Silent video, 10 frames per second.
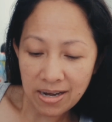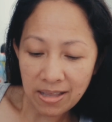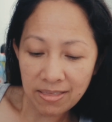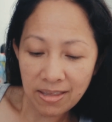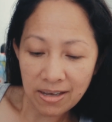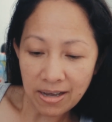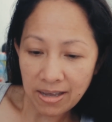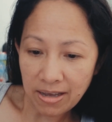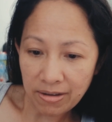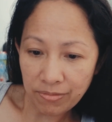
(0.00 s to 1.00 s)
I think I
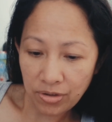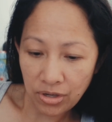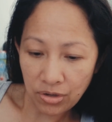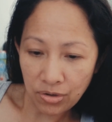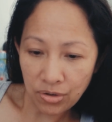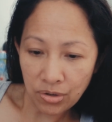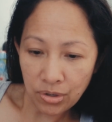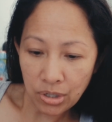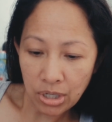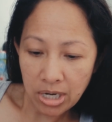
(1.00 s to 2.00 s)
have
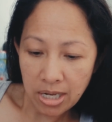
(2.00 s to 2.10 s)
here,